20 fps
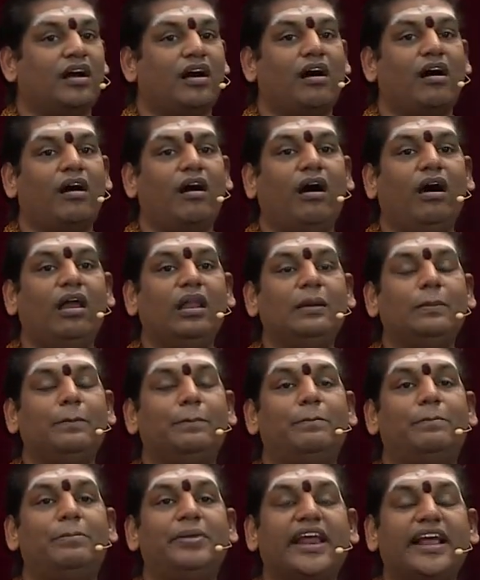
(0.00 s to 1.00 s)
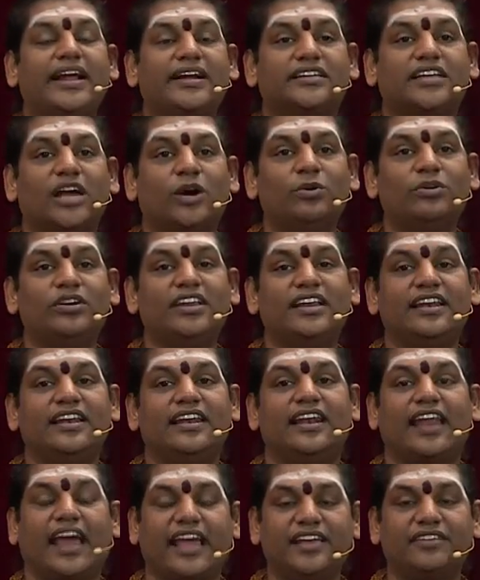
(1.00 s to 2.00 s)
All breakdown
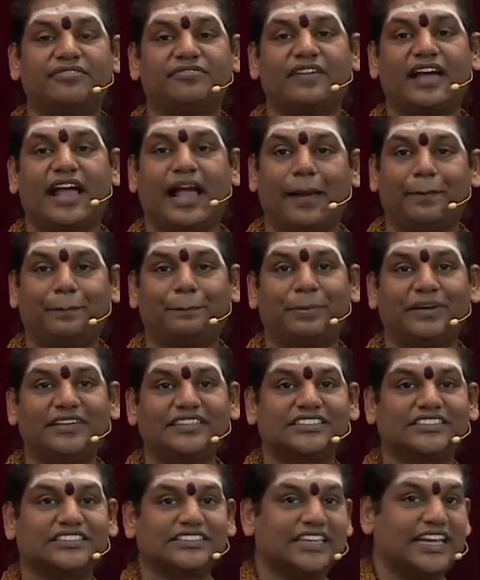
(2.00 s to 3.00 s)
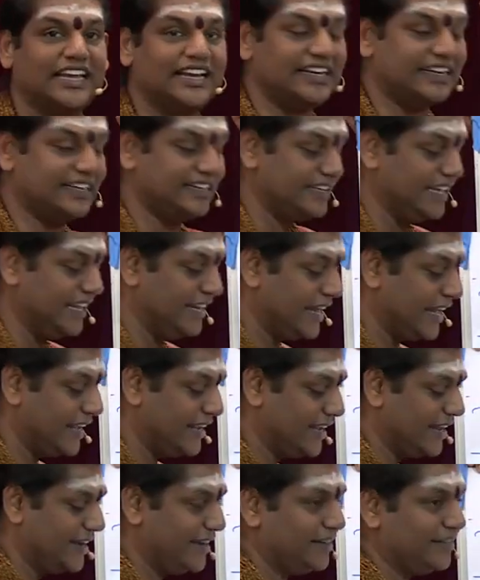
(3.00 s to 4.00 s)
in life happens in
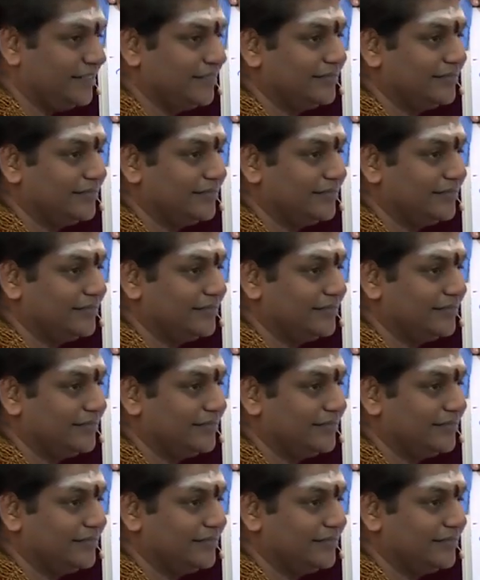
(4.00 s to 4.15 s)
denial.